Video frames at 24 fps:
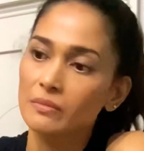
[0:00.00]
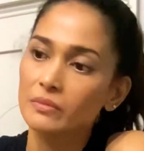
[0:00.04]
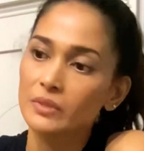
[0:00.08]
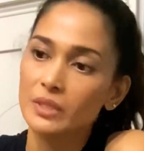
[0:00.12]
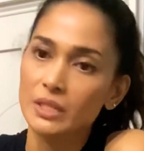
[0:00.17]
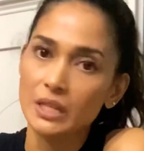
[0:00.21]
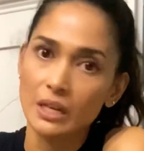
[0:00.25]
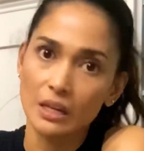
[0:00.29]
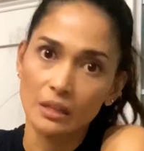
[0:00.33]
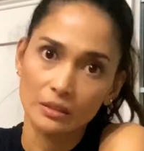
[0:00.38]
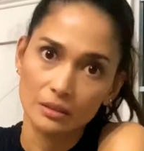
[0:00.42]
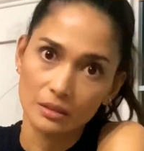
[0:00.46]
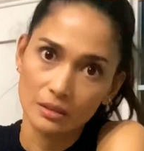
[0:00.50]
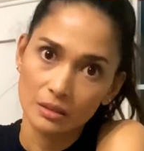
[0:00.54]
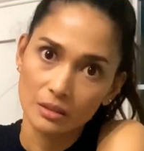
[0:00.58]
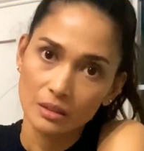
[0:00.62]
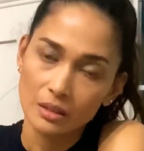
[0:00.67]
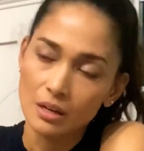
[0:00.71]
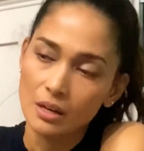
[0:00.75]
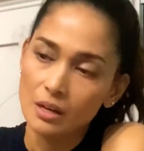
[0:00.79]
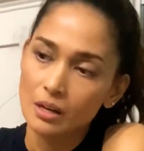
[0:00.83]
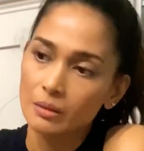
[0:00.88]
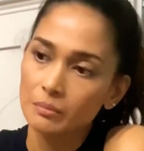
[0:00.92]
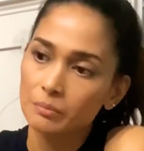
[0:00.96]
dent.
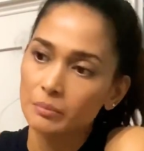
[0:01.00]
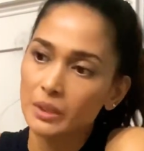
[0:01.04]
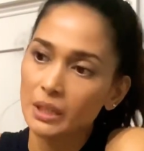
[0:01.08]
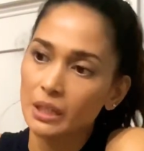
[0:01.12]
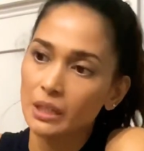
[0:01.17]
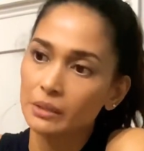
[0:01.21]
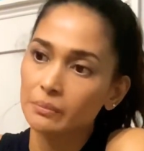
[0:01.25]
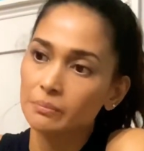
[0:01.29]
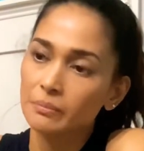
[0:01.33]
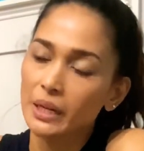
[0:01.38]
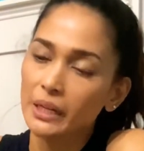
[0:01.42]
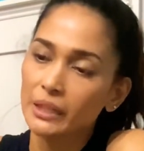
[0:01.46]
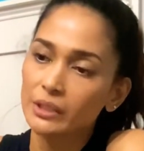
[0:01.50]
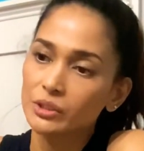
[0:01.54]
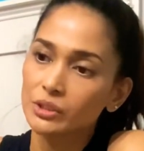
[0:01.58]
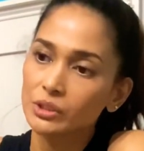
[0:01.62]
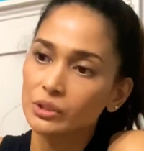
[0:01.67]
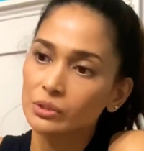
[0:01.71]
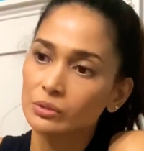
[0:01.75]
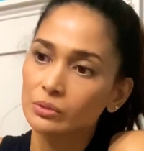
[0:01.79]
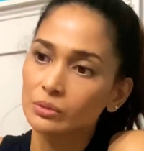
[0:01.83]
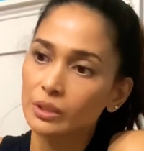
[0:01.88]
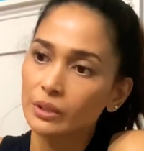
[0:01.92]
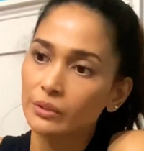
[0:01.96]
But mind
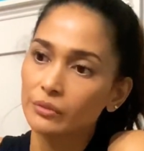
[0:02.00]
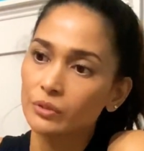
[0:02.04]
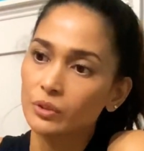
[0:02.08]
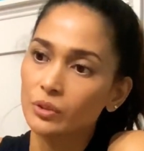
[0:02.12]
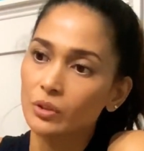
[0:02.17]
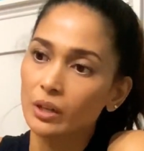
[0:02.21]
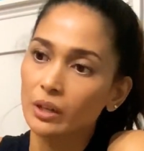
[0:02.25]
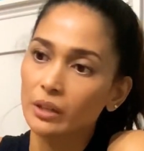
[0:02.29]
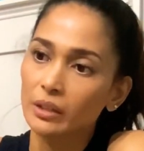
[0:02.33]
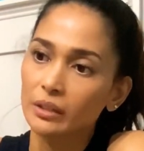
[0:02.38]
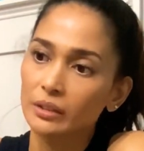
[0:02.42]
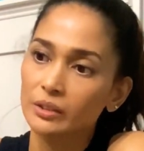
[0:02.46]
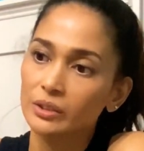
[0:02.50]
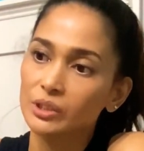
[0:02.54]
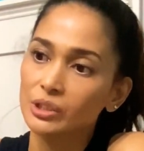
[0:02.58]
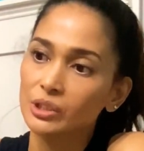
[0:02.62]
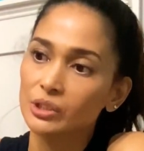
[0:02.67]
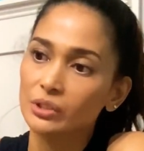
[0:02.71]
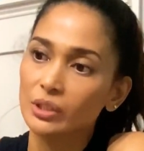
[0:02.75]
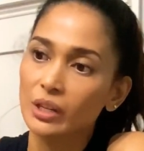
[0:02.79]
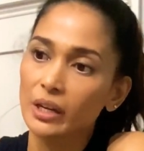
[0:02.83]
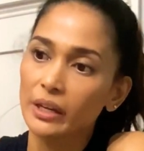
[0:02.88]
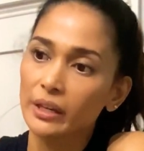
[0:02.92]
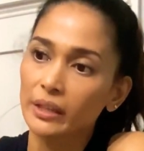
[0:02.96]
you, if you are going to
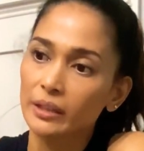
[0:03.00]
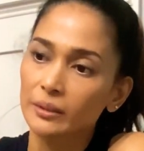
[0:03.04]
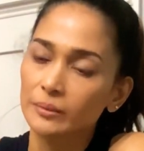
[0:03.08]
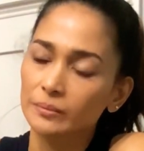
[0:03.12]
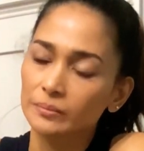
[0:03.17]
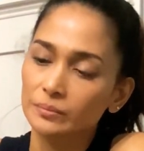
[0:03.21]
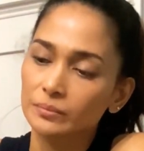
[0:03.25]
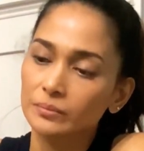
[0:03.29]
strike,